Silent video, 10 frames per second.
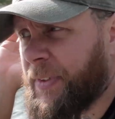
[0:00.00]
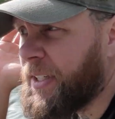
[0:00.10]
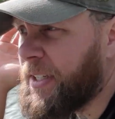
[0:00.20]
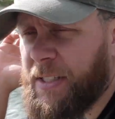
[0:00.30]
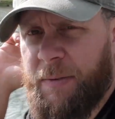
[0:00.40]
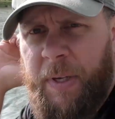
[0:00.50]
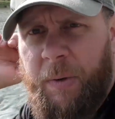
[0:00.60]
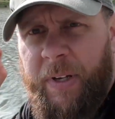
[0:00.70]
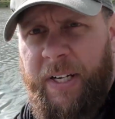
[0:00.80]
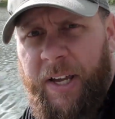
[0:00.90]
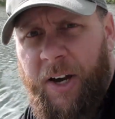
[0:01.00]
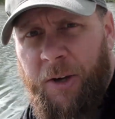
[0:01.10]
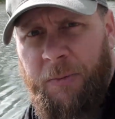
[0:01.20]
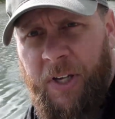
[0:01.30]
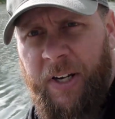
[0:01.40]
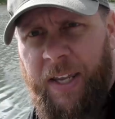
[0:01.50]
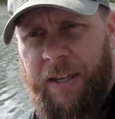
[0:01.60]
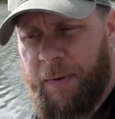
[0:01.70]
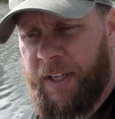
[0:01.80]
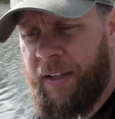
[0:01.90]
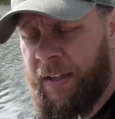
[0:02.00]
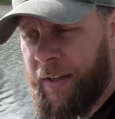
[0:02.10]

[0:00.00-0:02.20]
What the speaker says: It is a bit windy, I hope you can hear me.